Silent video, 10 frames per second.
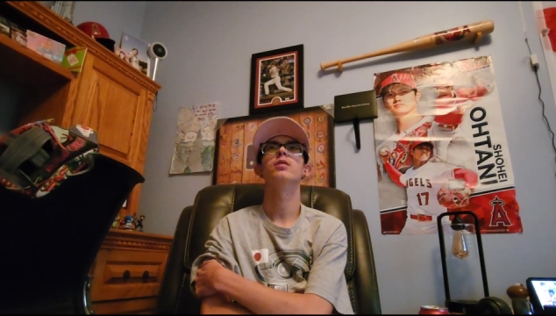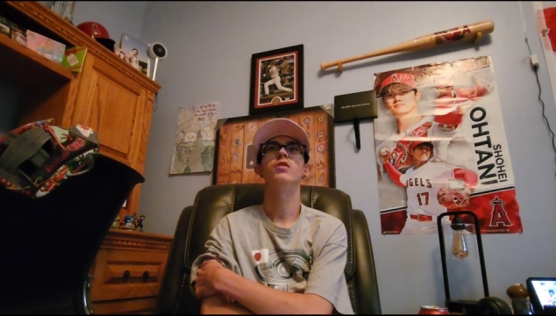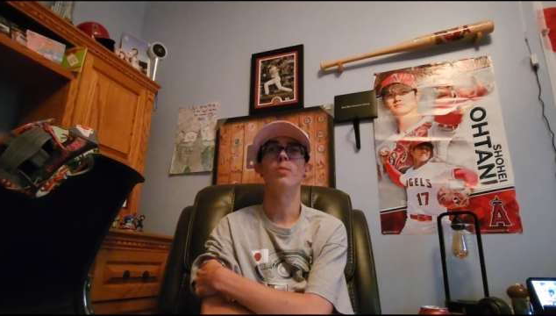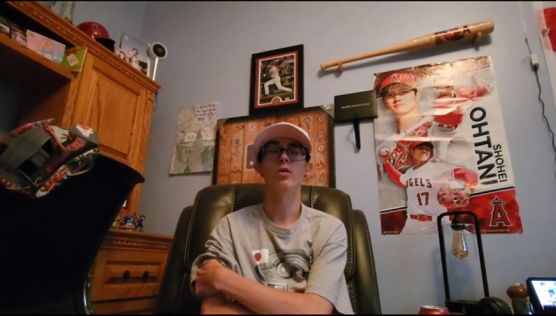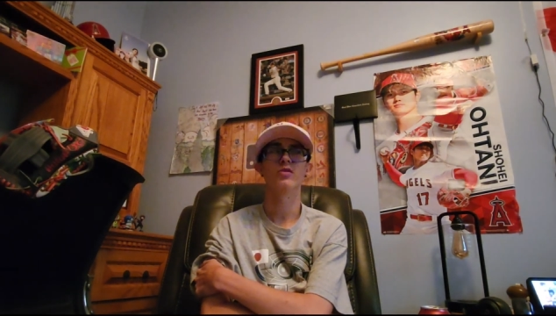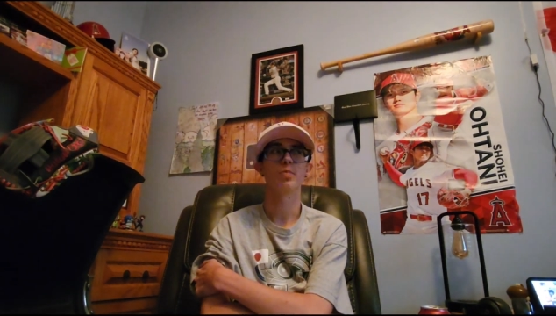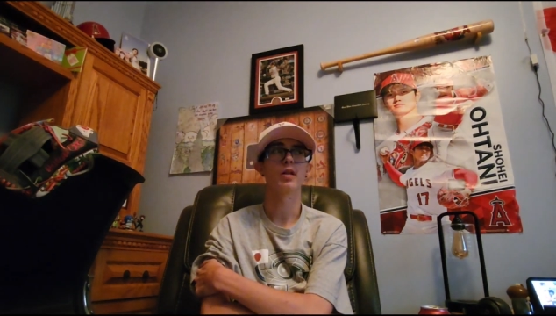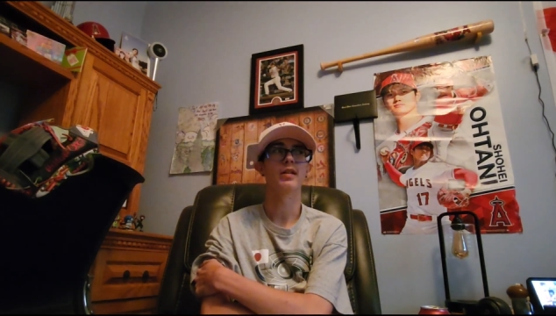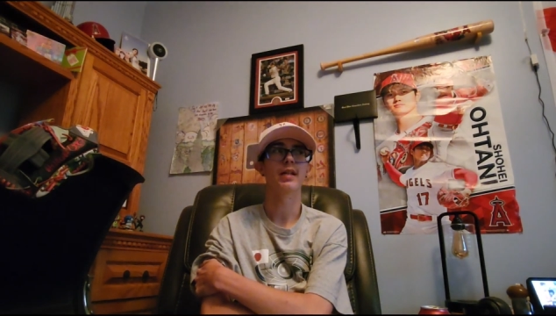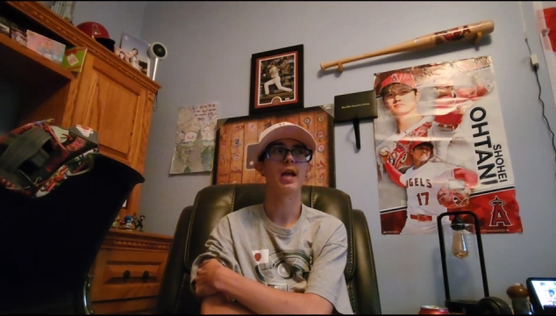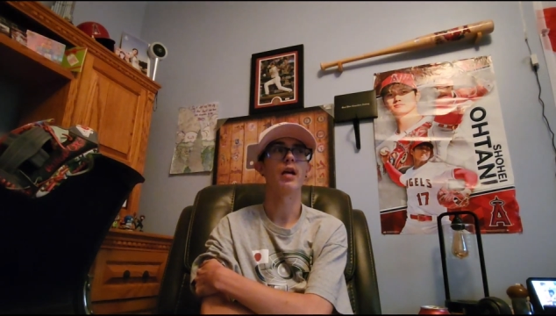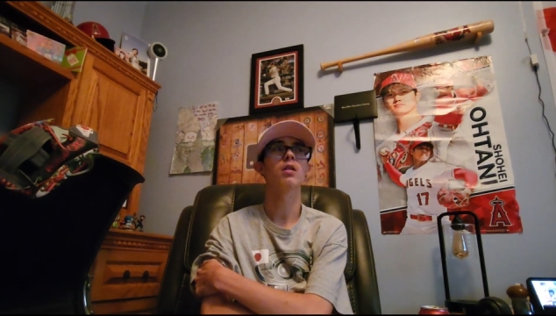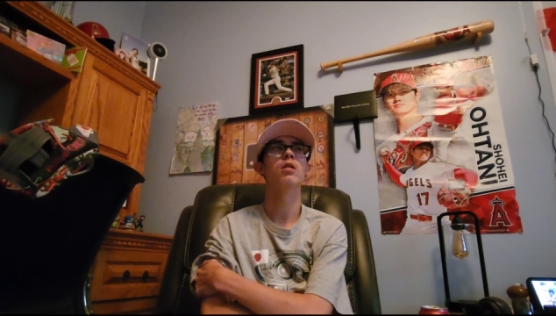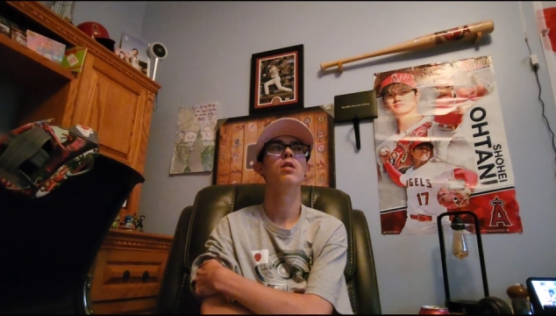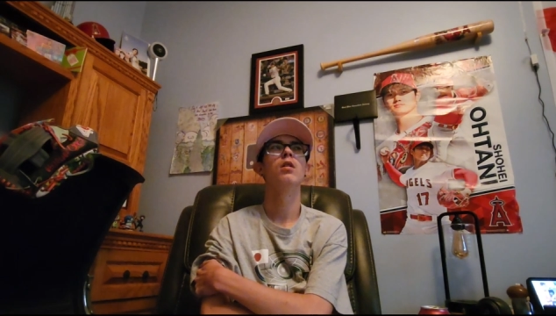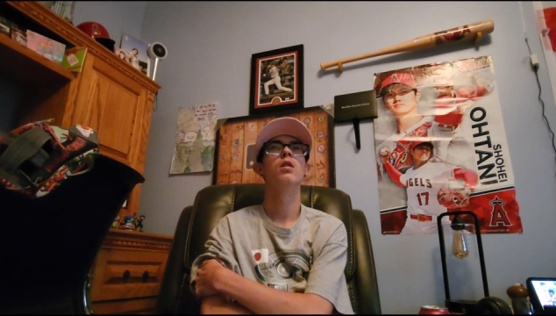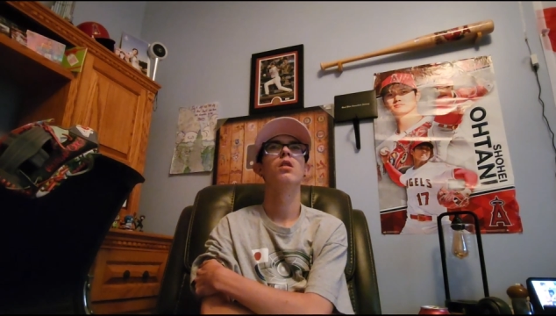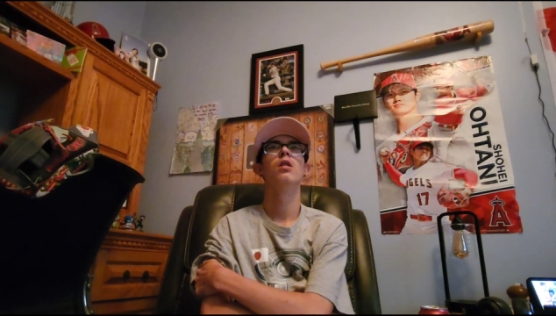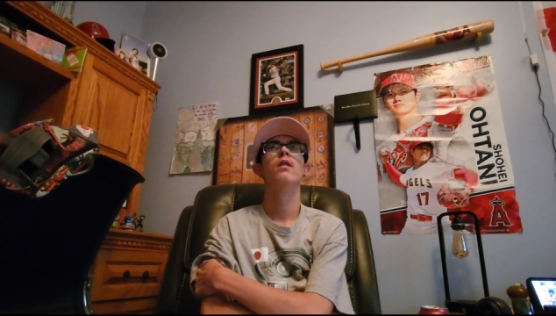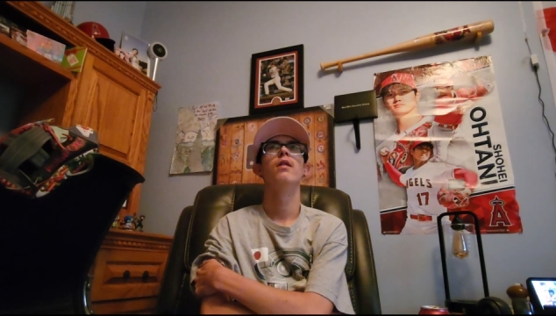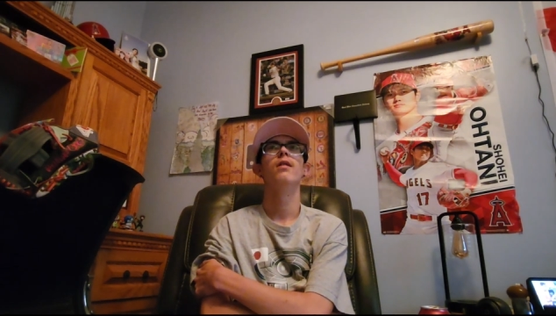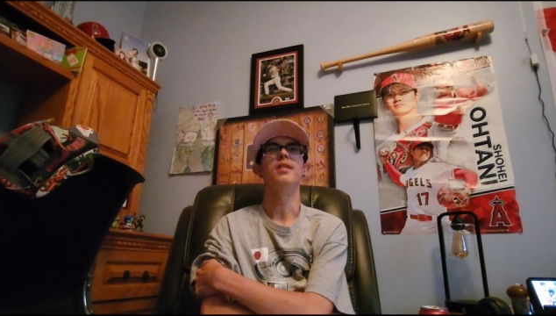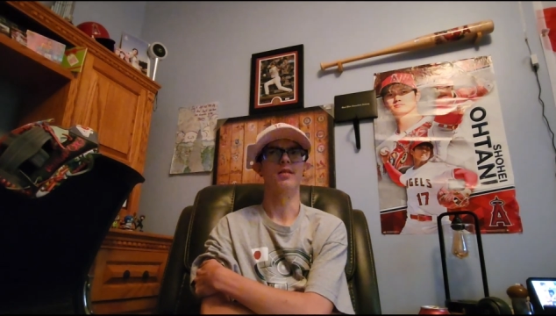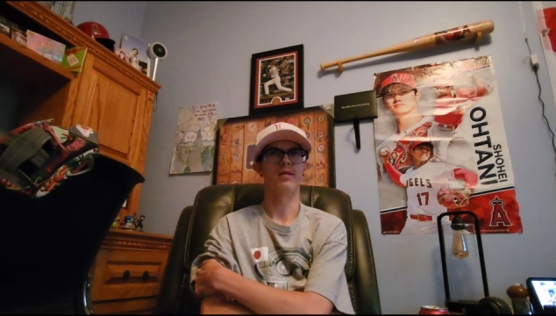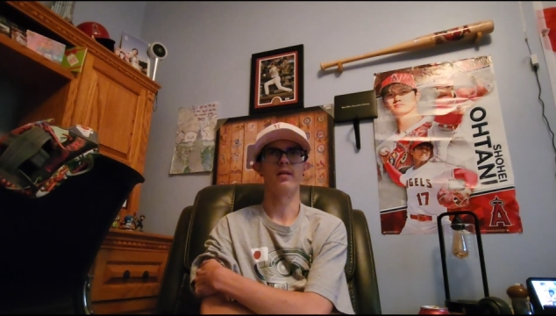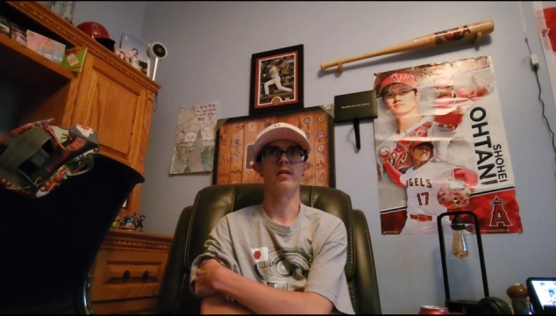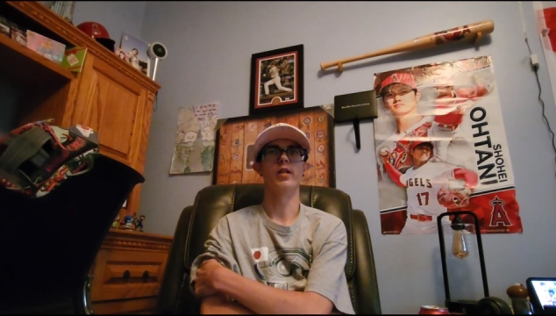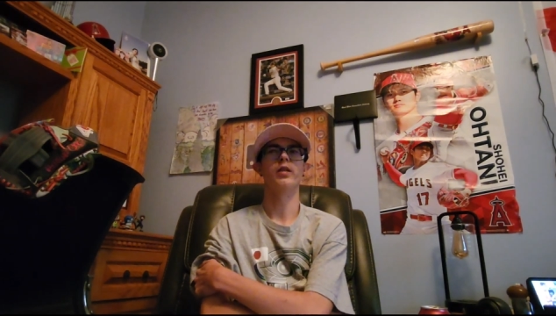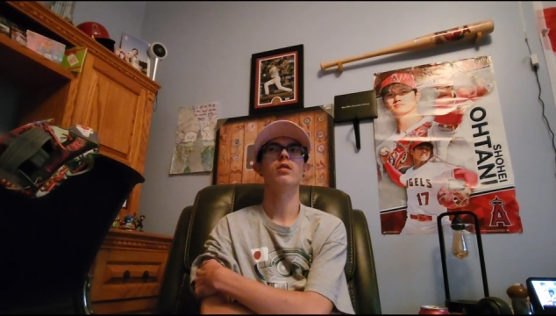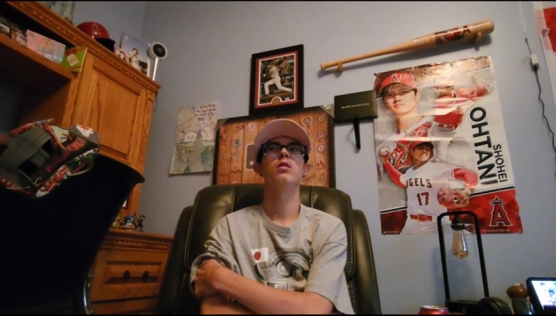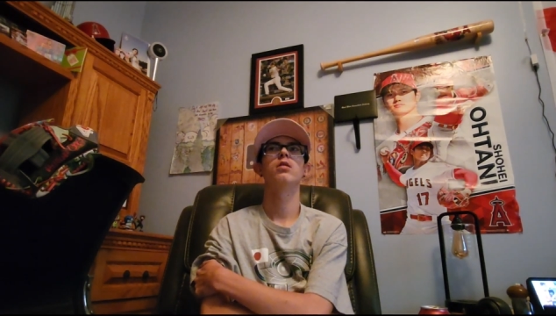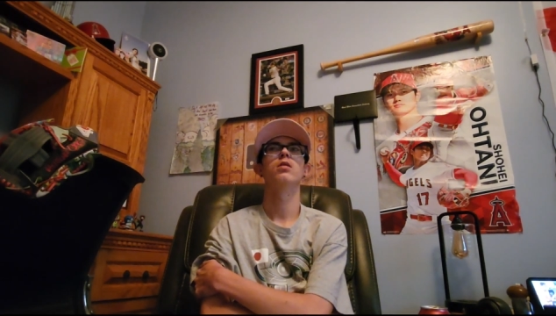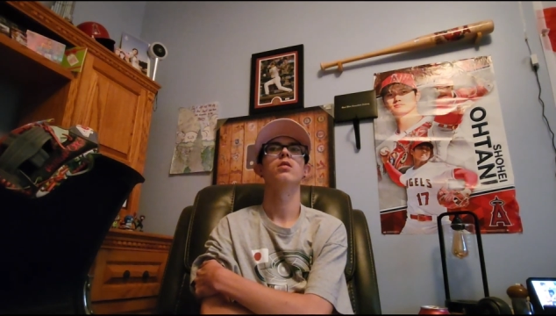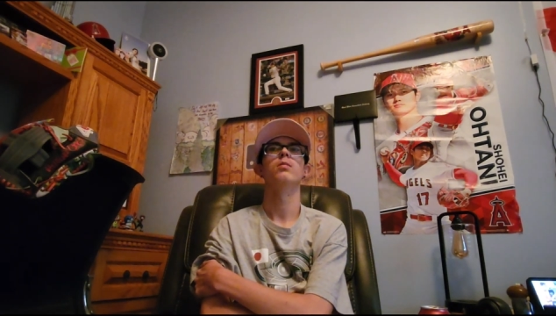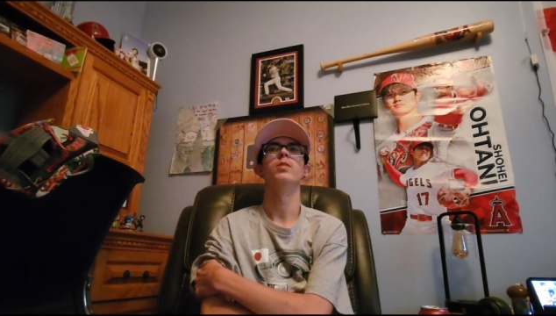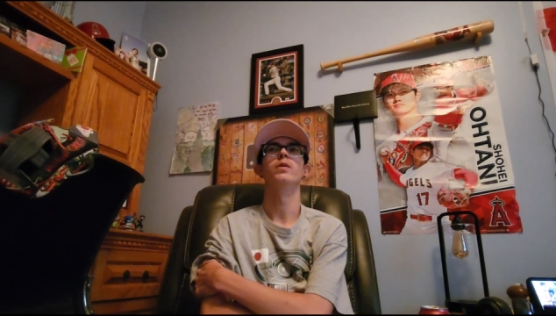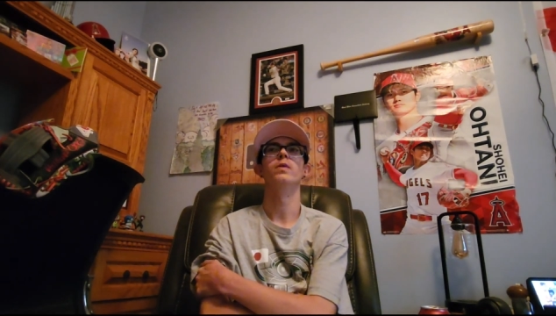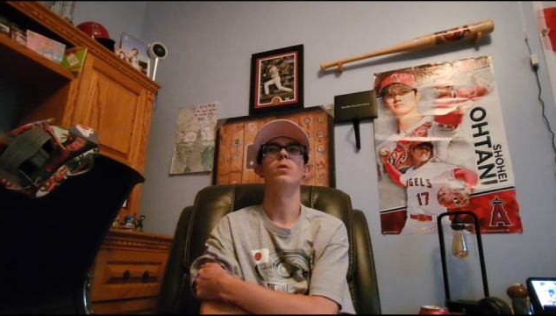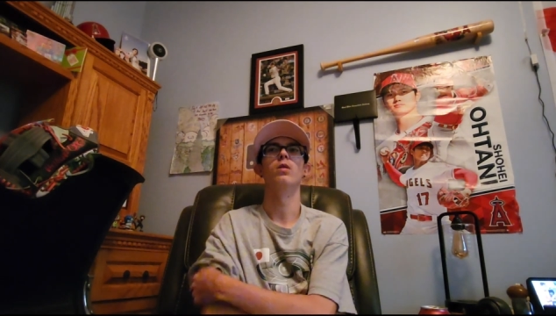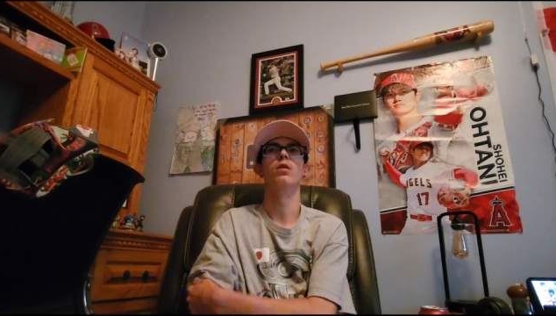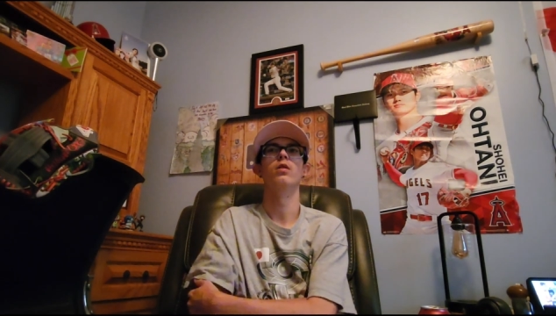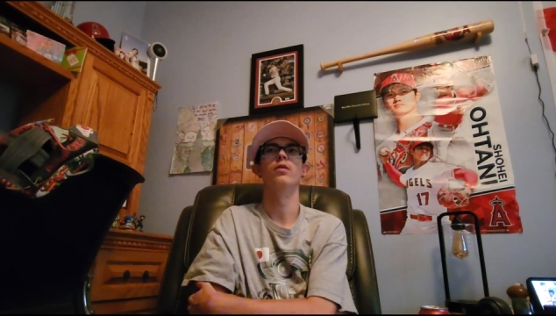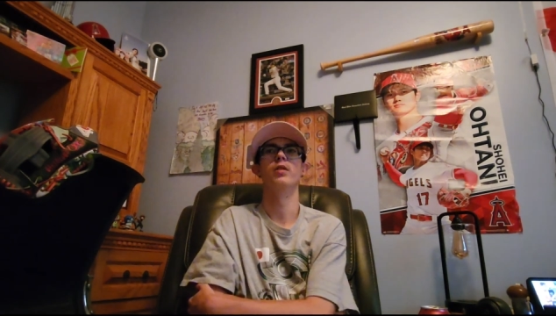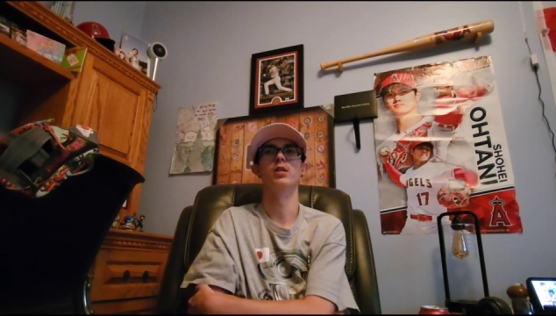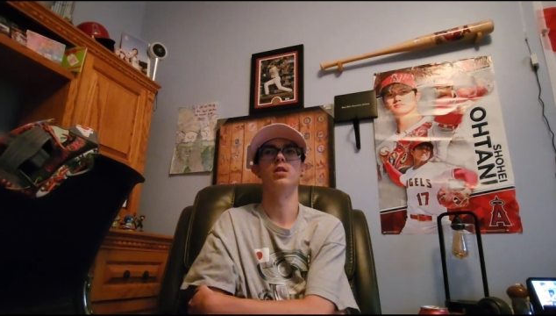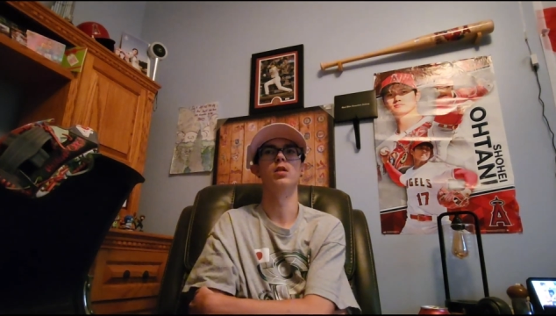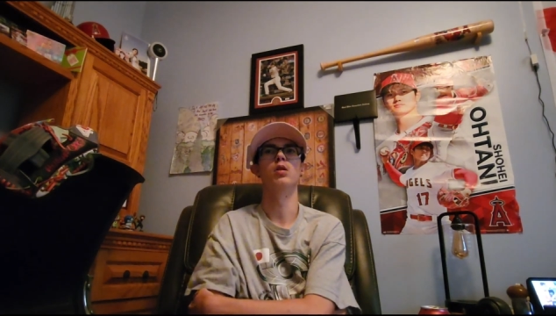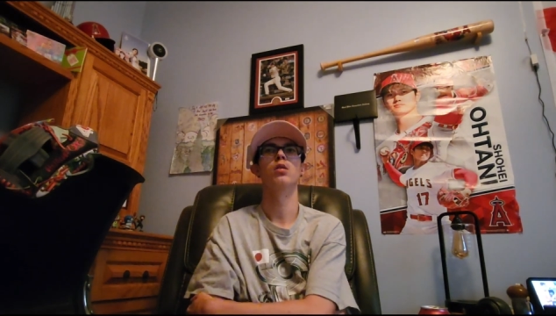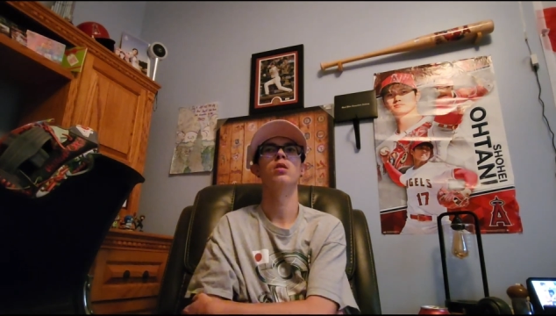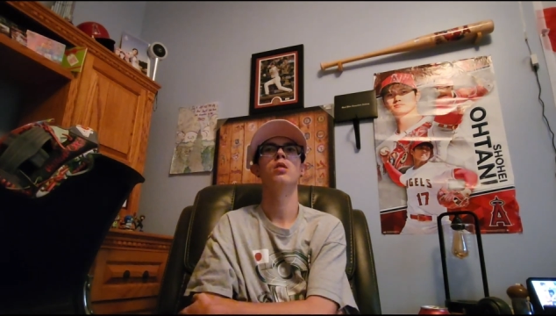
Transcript: Supposed to play today, in theory, before the